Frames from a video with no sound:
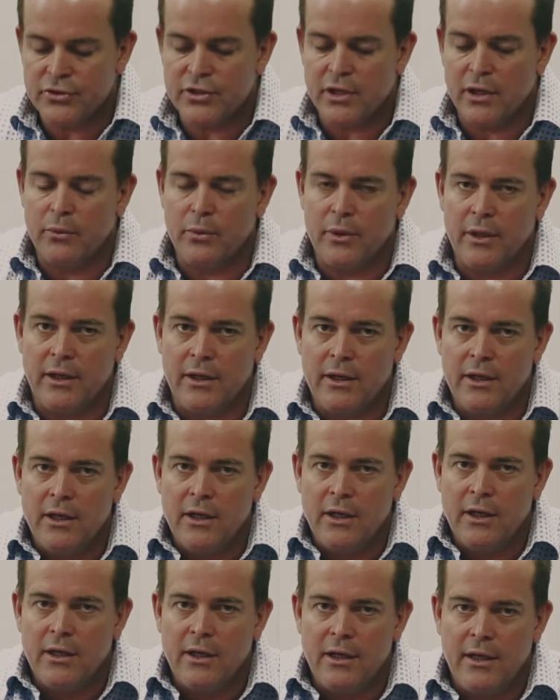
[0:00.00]
So
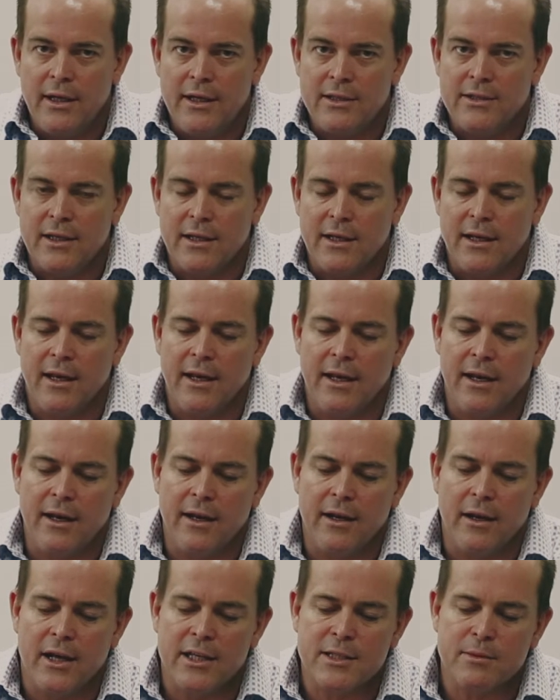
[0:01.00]
here's
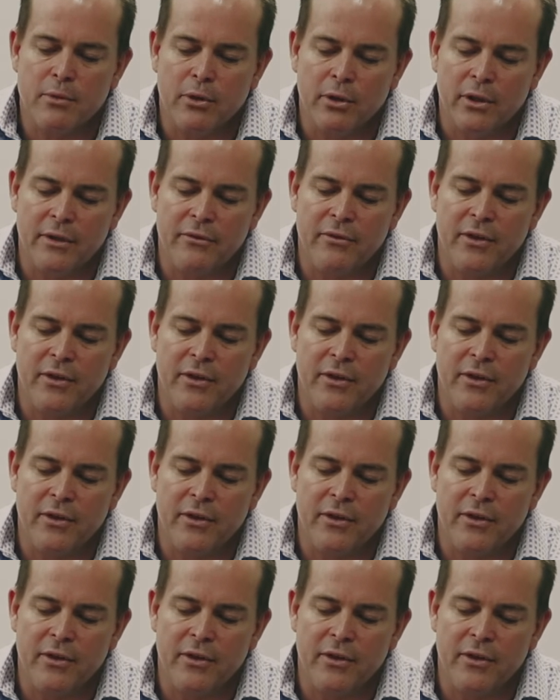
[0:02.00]
a nice model.